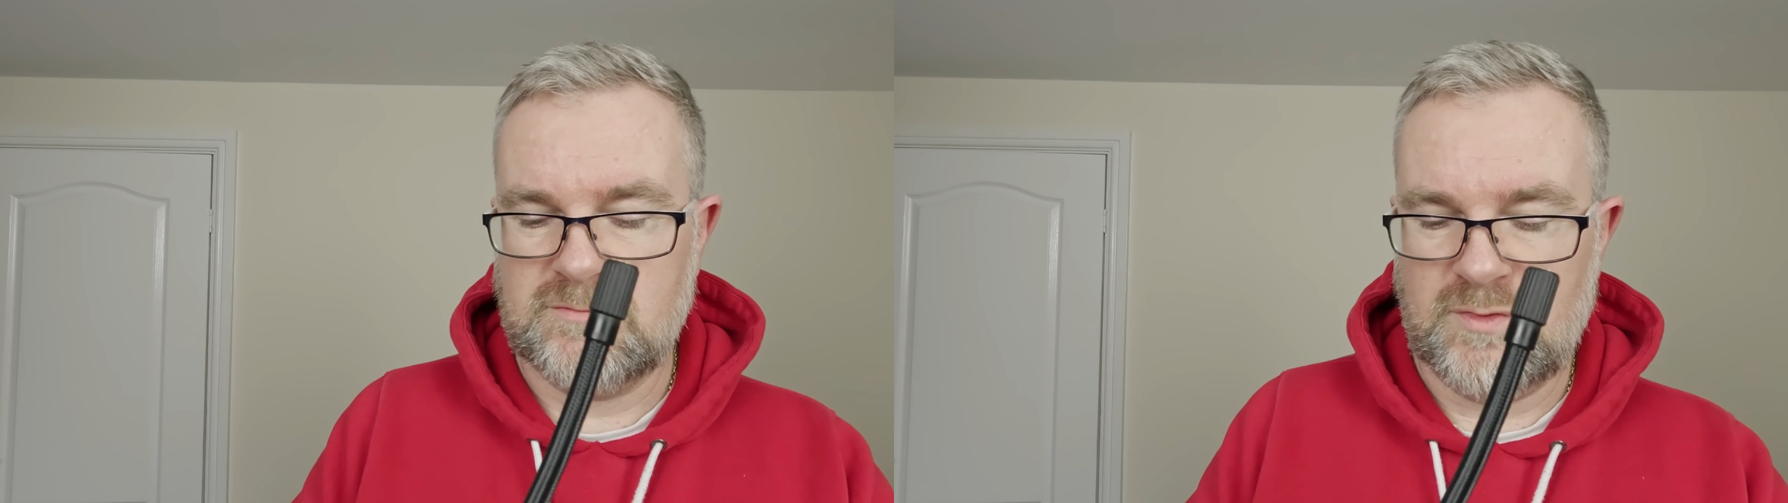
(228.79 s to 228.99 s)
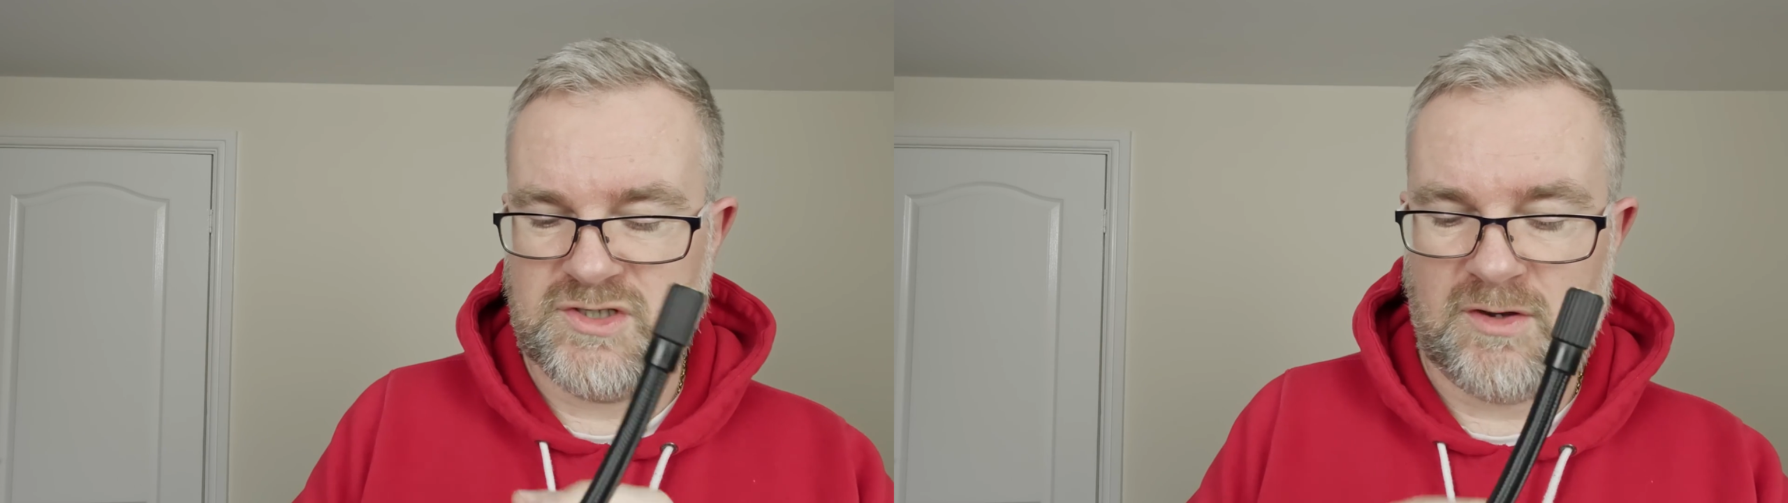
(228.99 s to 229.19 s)

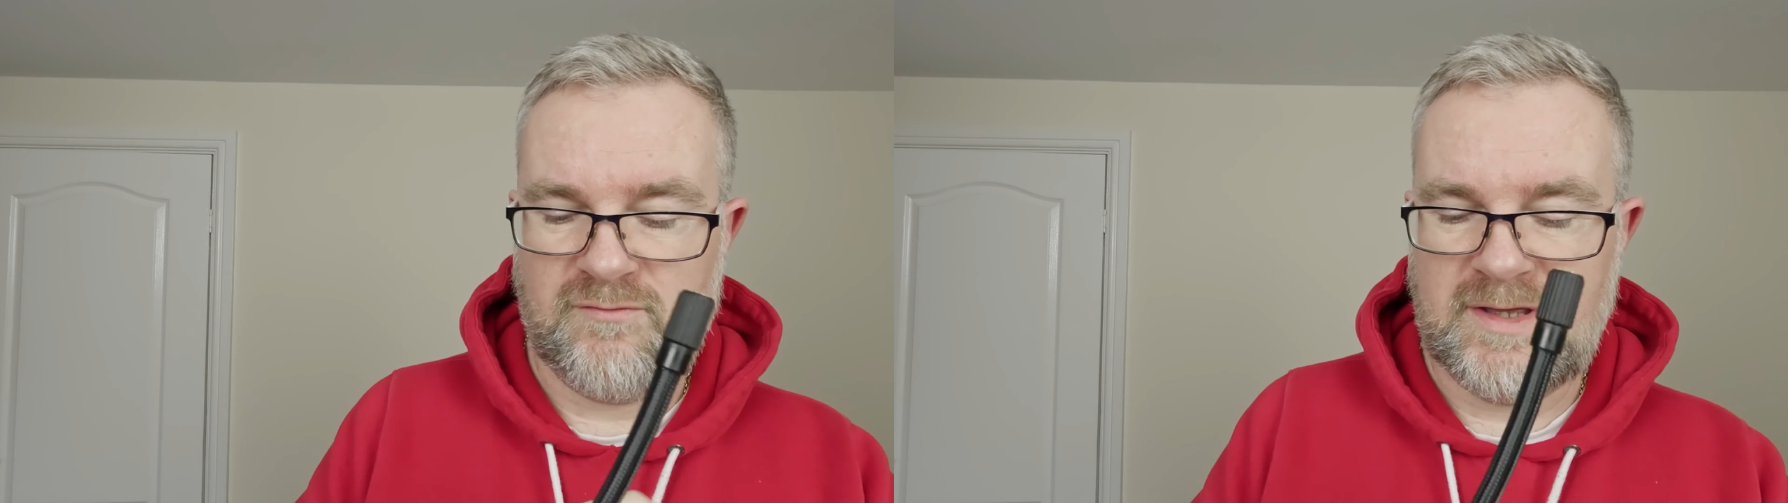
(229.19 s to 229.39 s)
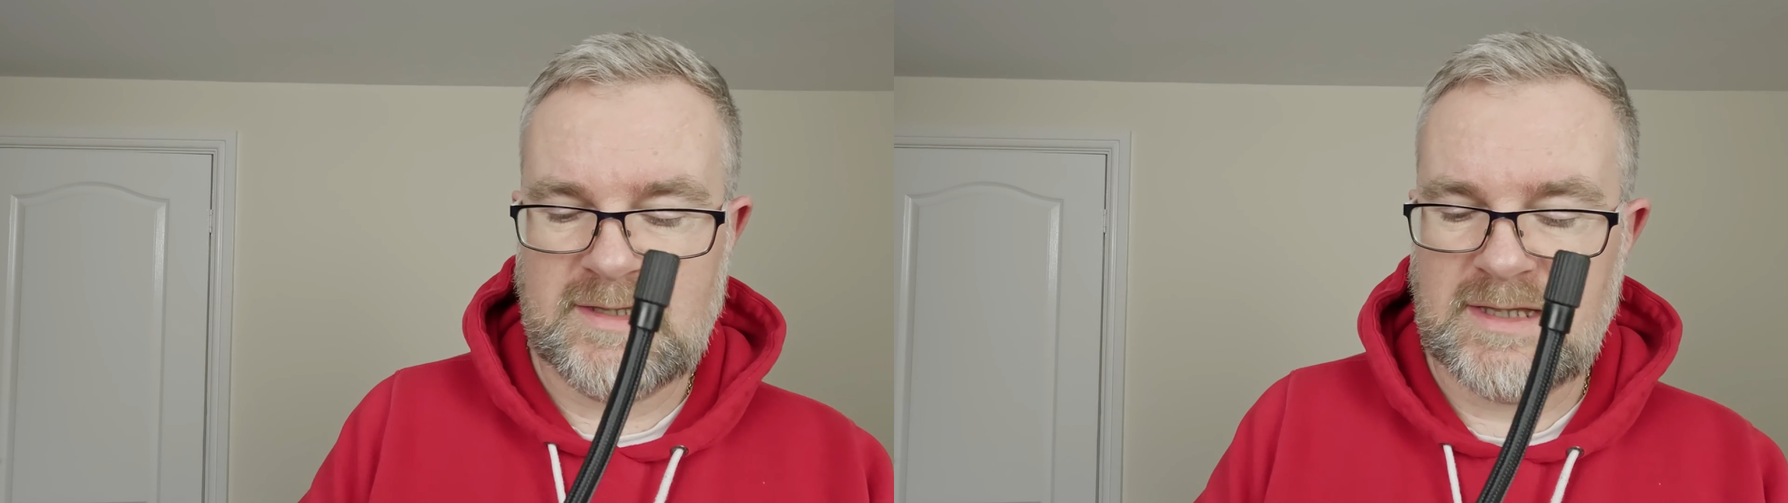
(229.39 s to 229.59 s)
which I
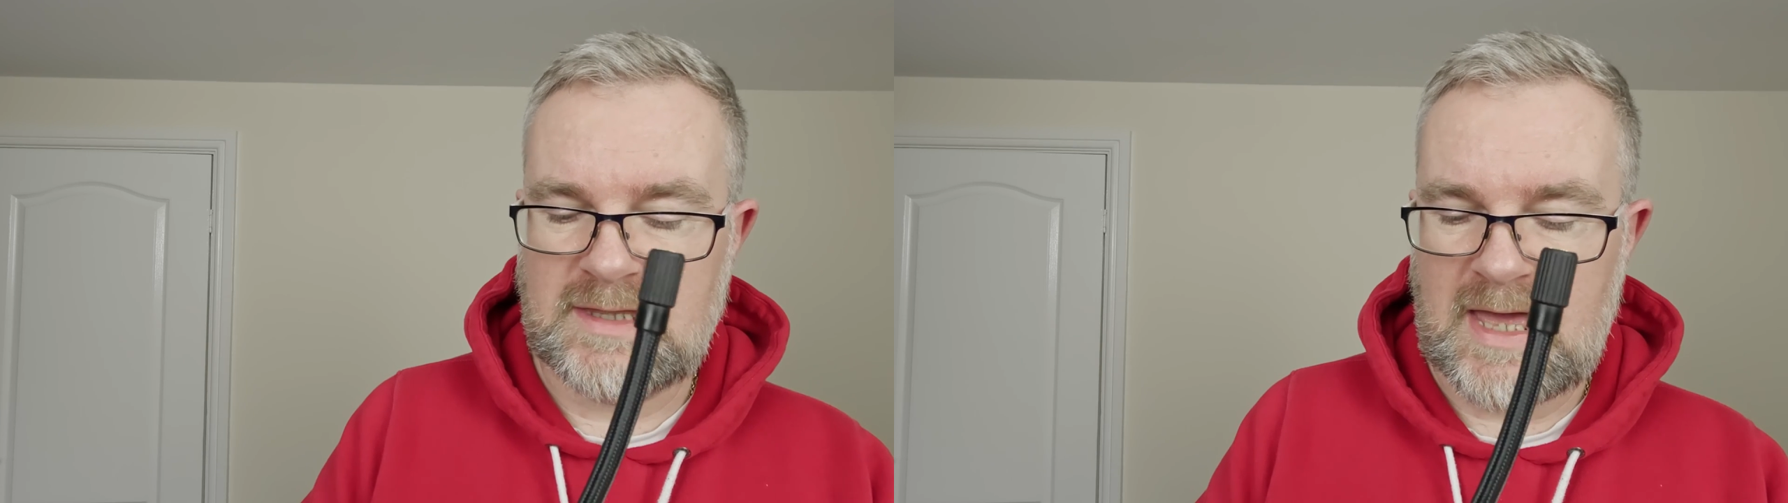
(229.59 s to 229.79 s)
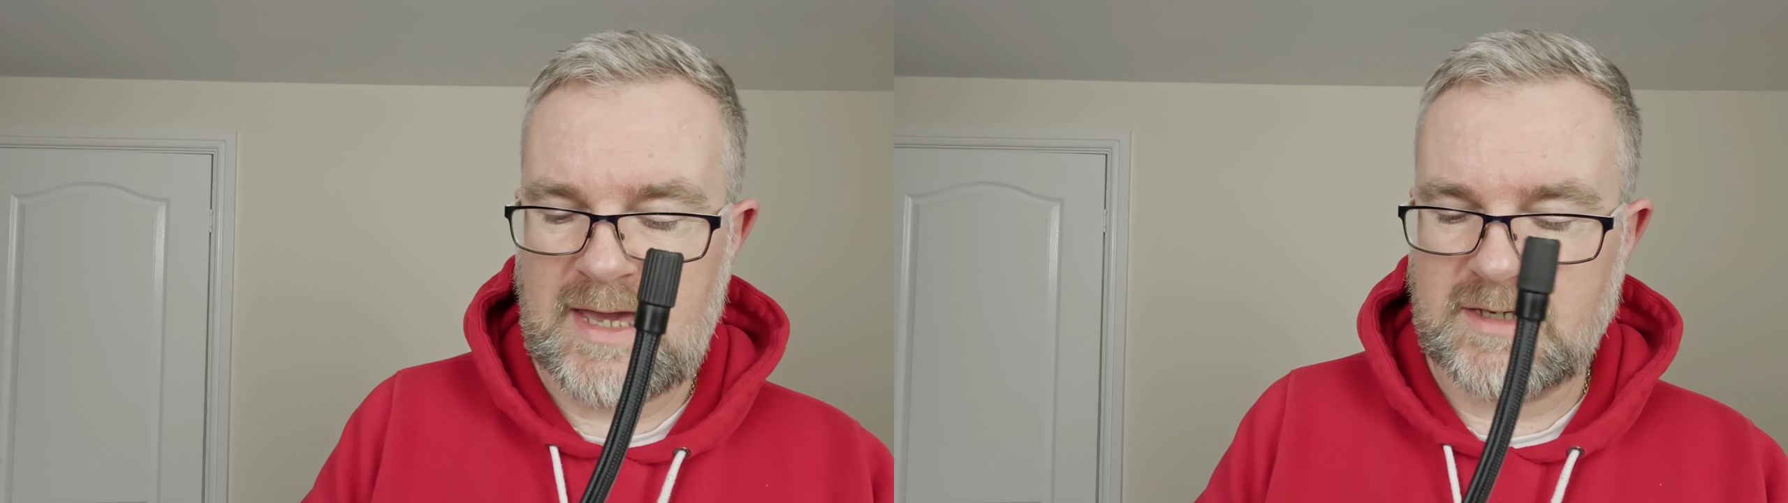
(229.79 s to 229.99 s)
really
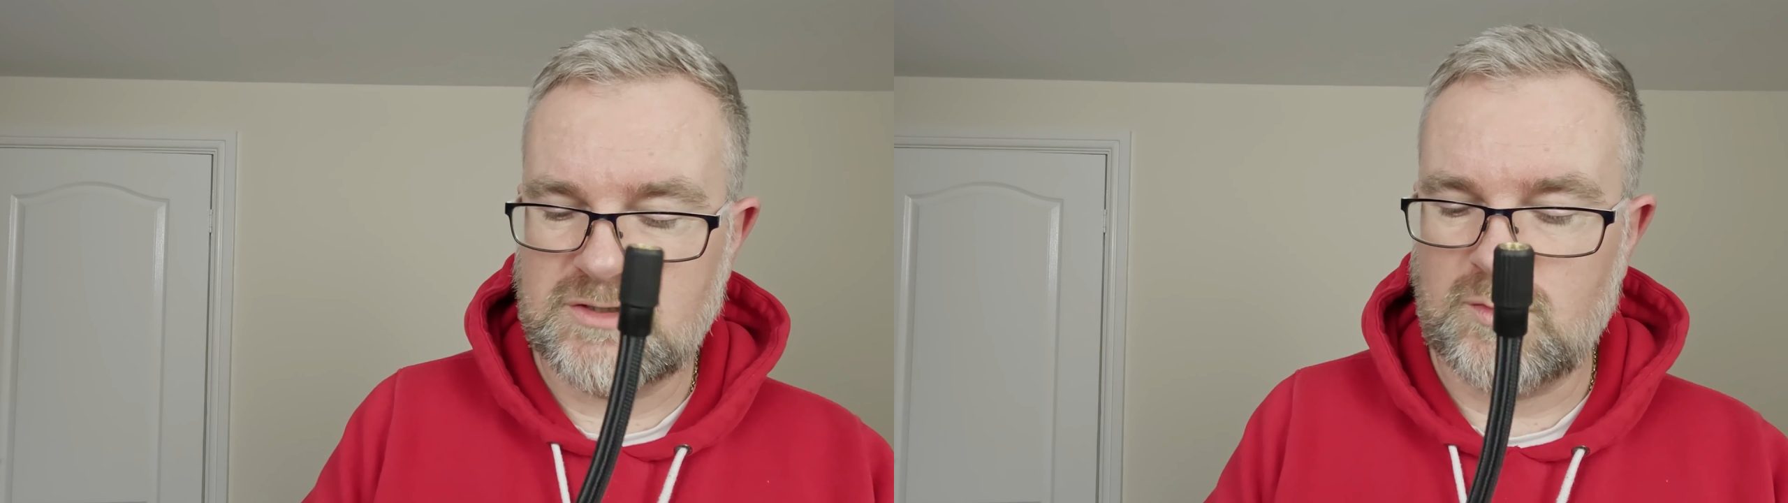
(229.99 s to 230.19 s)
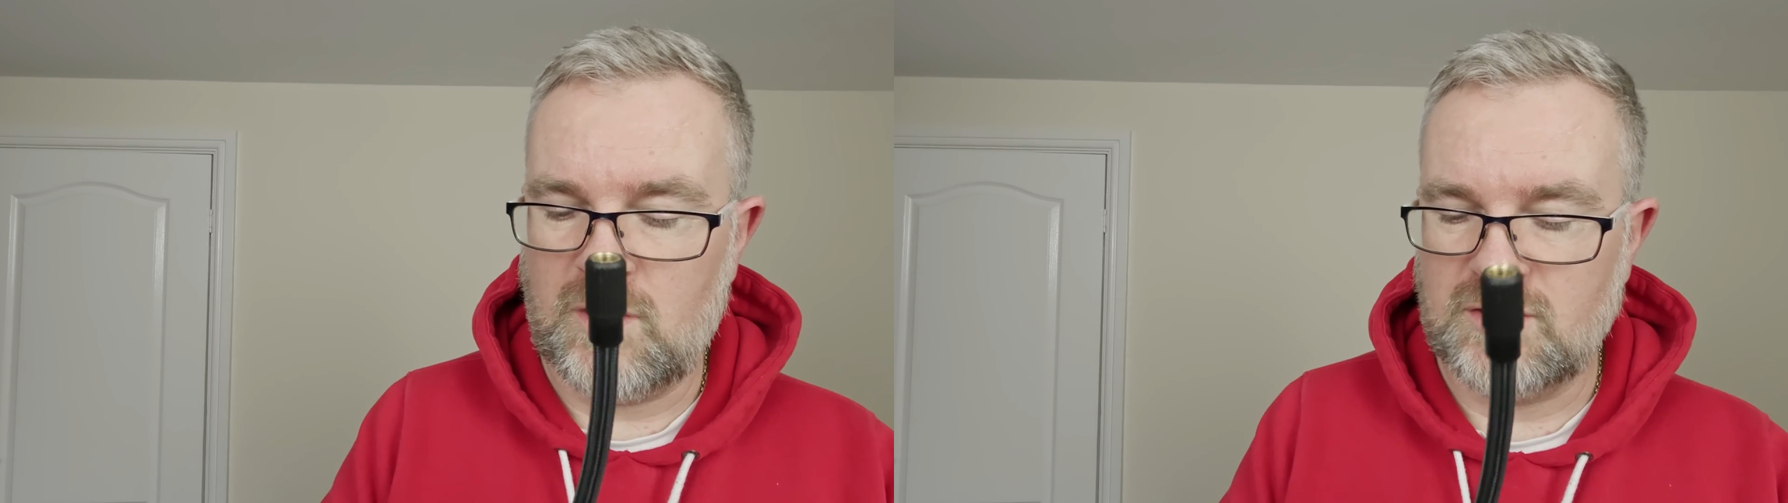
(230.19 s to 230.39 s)

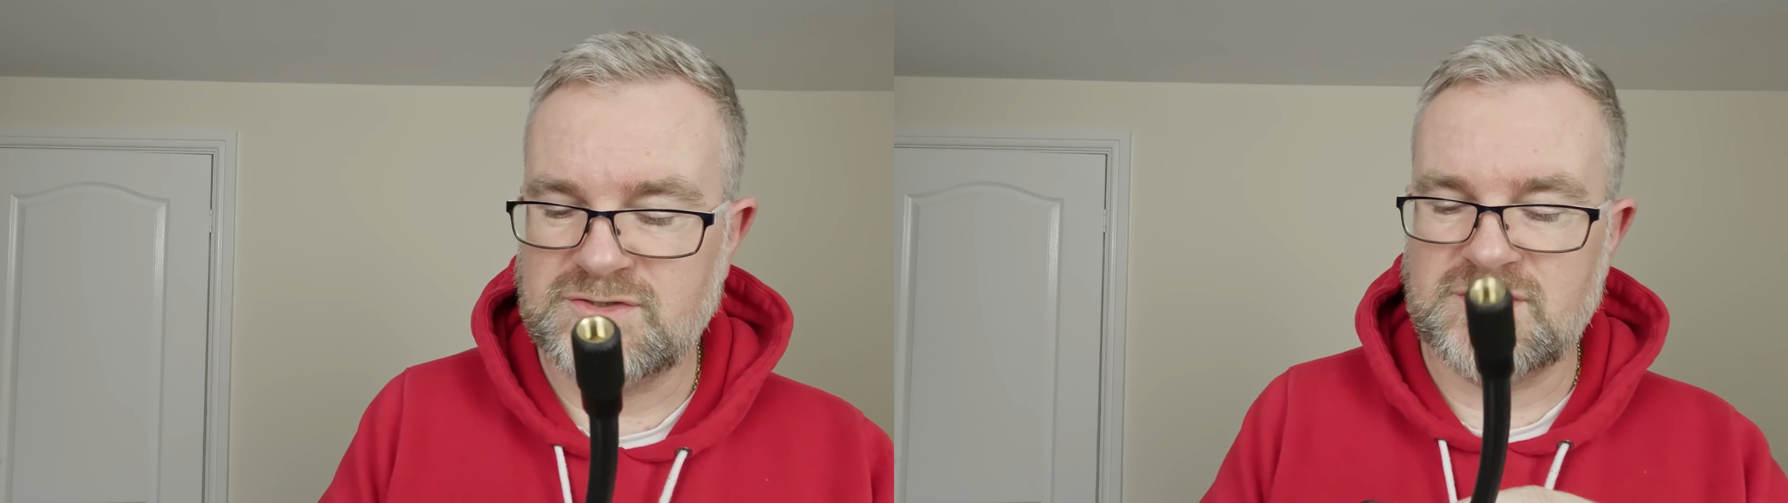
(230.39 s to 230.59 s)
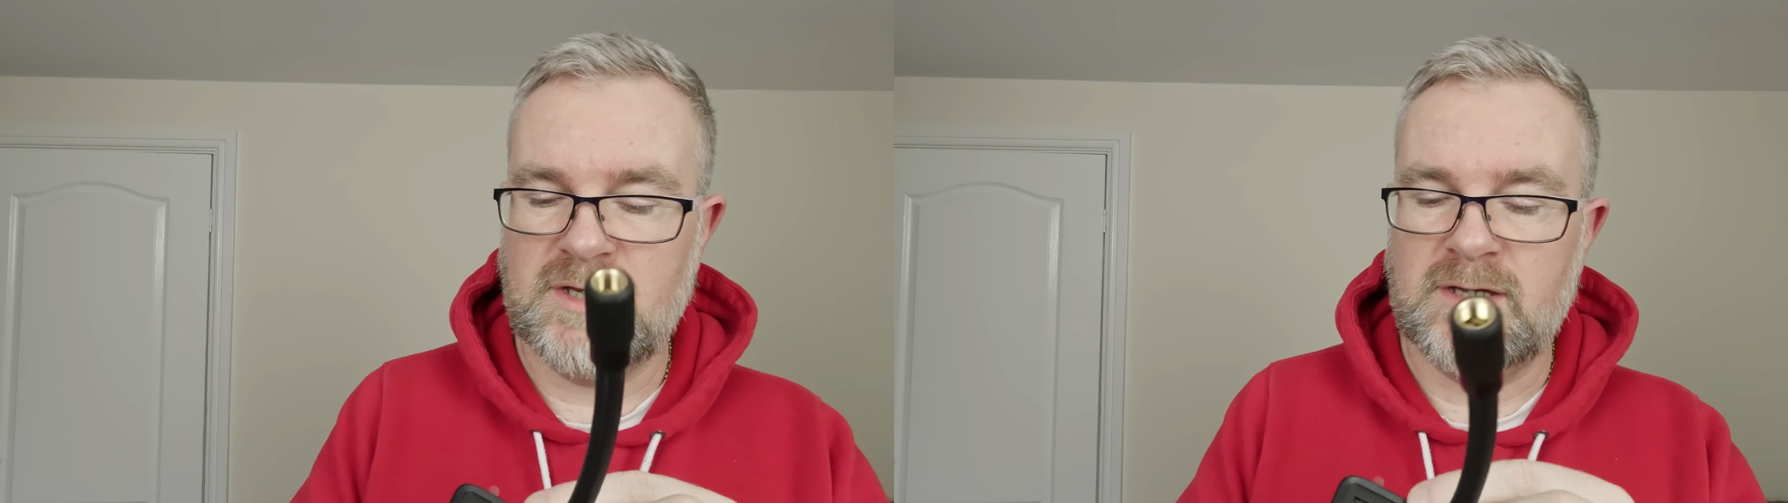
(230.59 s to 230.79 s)
liked
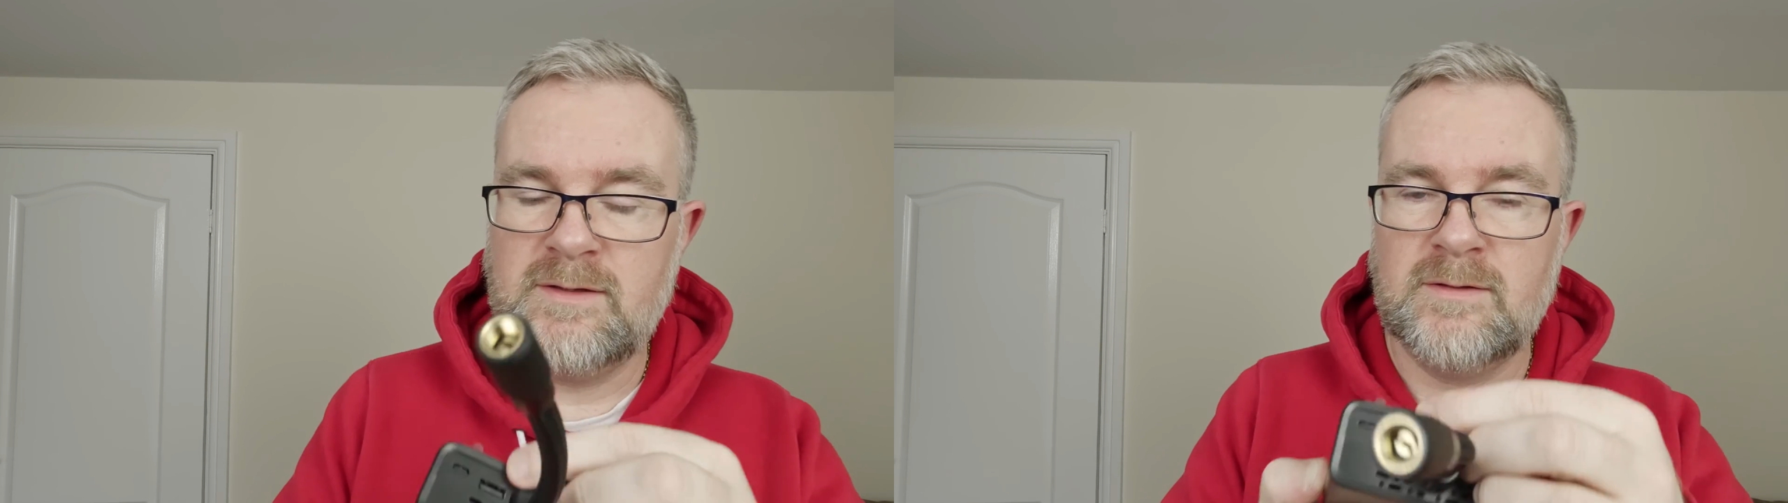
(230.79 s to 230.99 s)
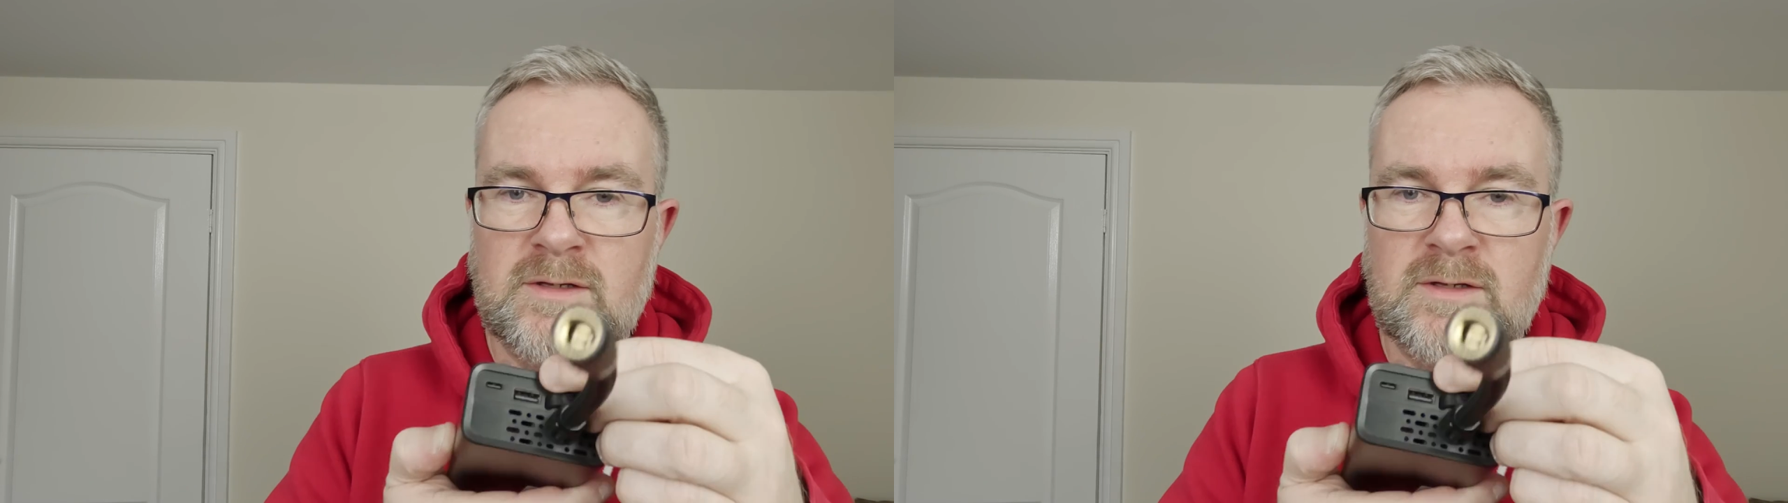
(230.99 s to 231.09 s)
was, so